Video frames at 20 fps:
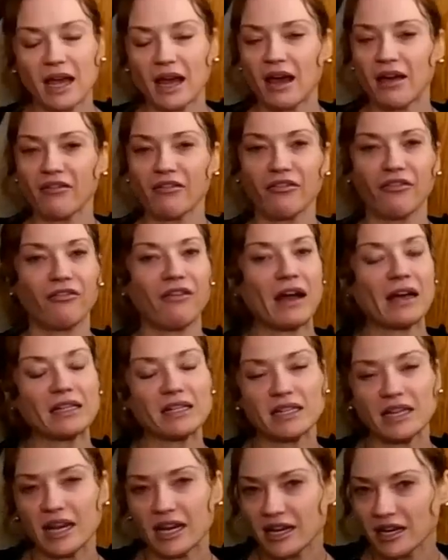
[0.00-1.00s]
have
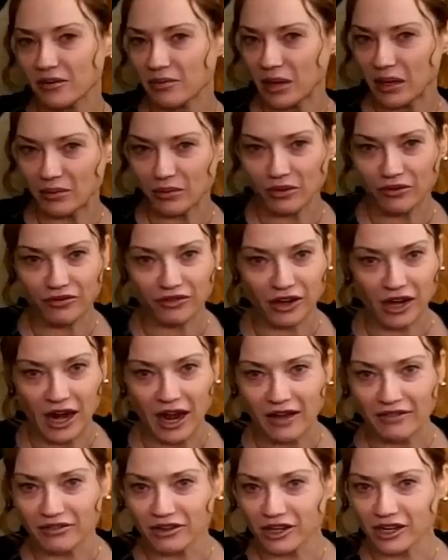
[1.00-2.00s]
fascinated people
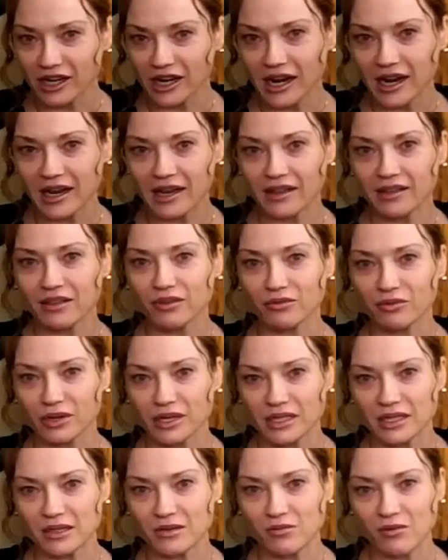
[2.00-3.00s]
forever, and the
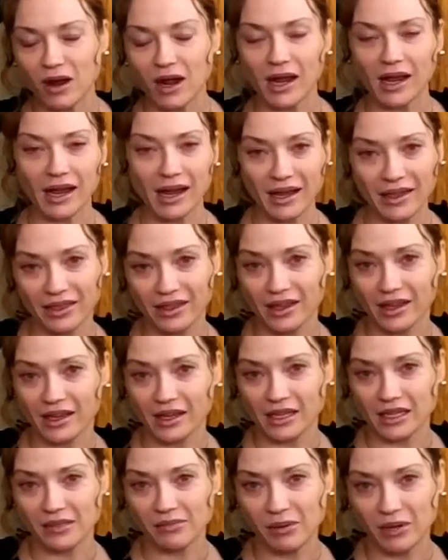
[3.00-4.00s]
reason why I
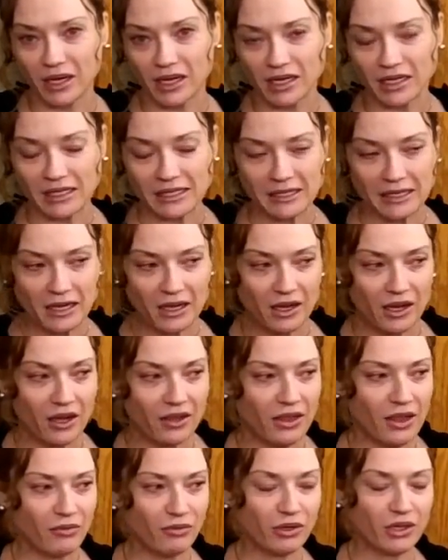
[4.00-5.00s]
think is because
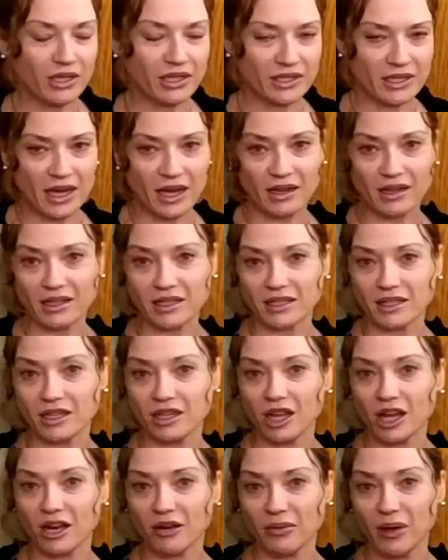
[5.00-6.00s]
they really tell us a
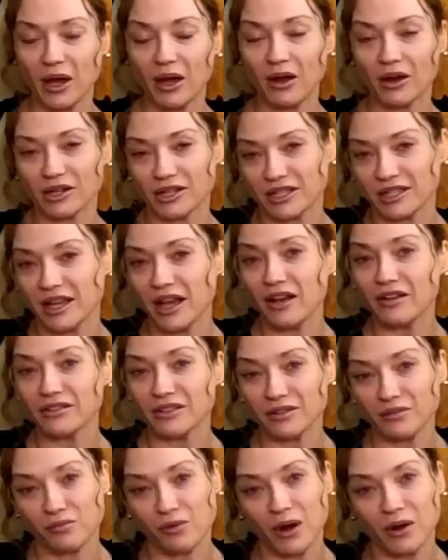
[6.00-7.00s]
lot about
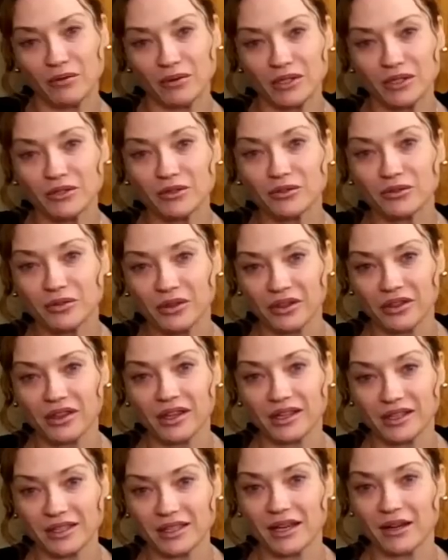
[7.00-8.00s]
ourselves and why we do the
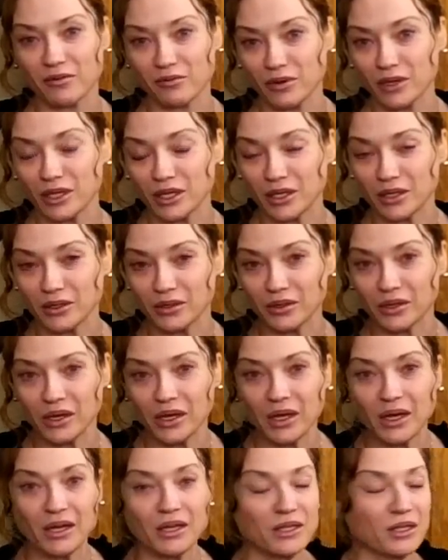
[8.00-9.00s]
things that we do.
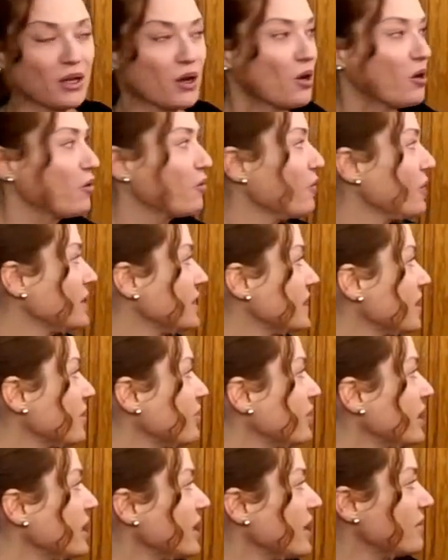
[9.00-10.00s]
So when
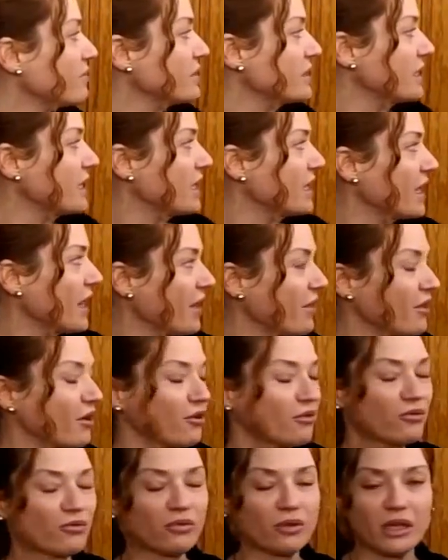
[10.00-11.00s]
somebody comes in and
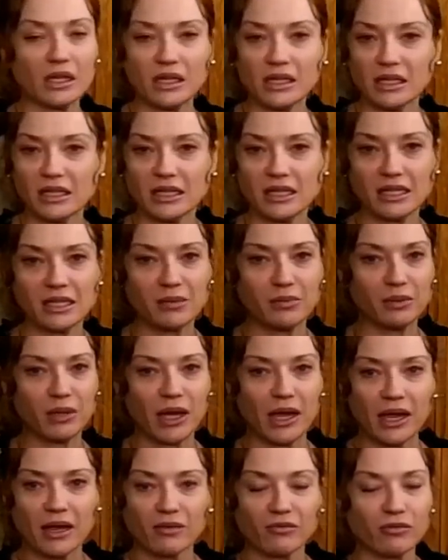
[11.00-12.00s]
they're really
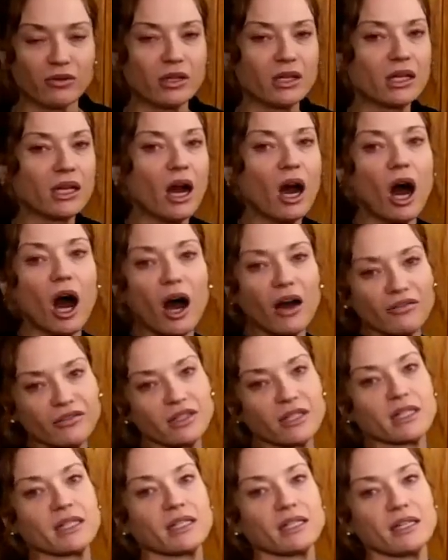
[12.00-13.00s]
displaying really
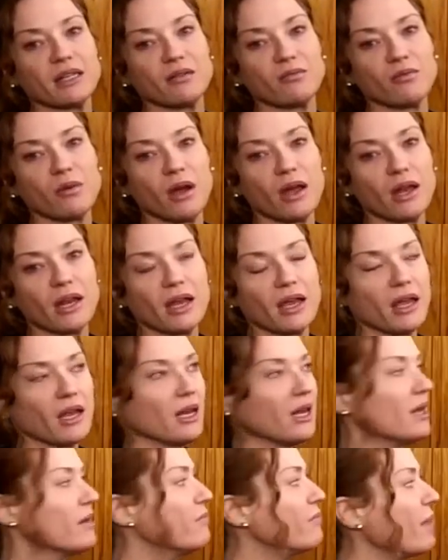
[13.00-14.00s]
obviously an
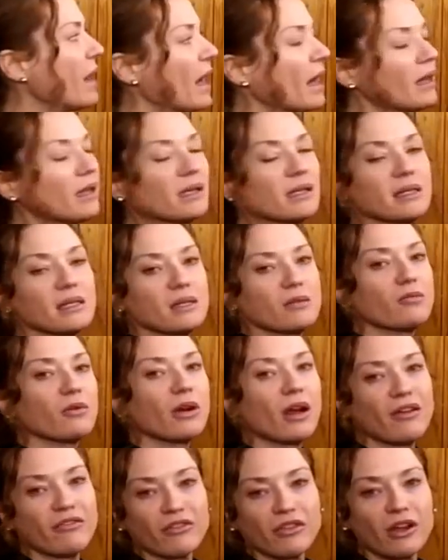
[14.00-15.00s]
imbalance in
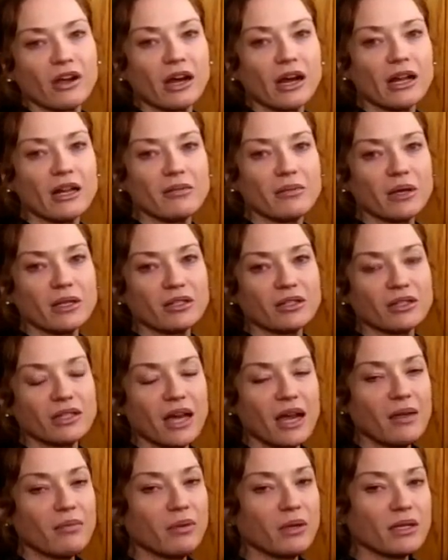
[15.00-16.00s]
whatever their elemental
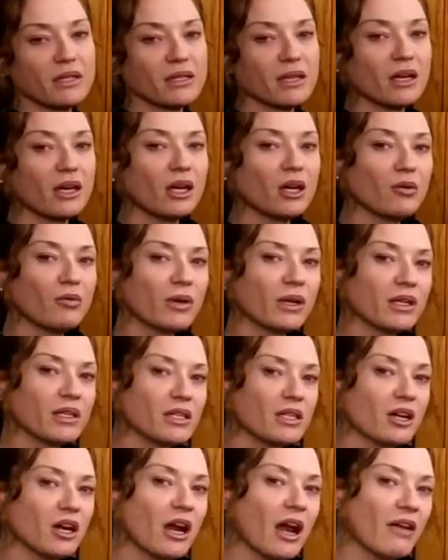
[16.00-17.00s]
type is, we can
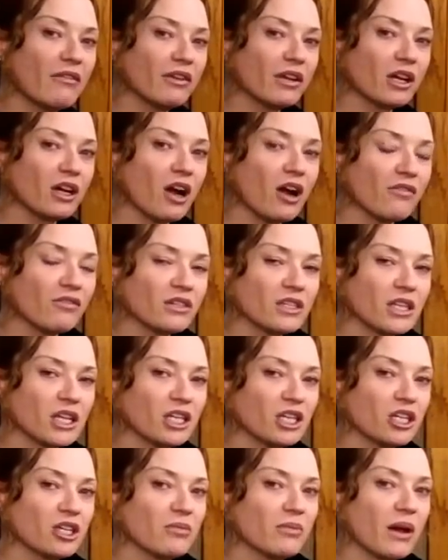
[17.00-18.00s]
start having a
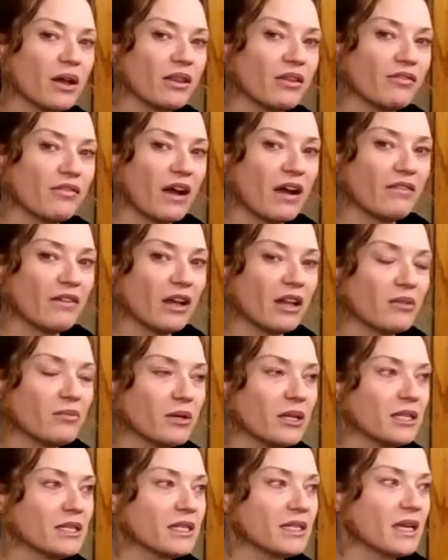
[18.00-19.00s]
conversation about the 5
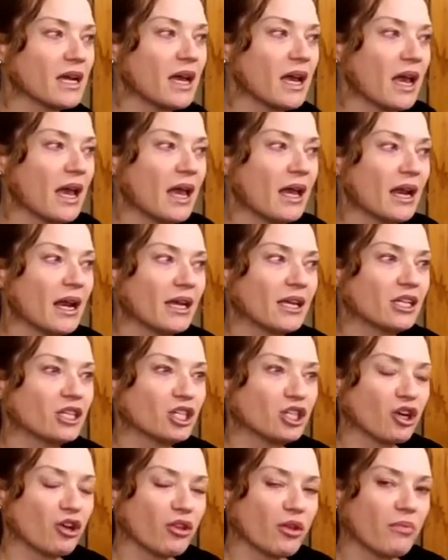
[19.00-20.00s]
elements, and I can
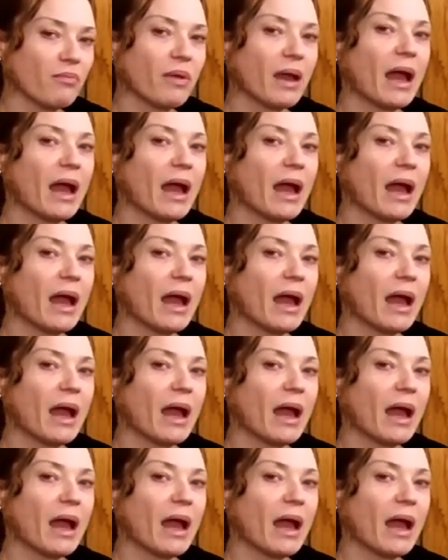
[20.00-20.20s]
show them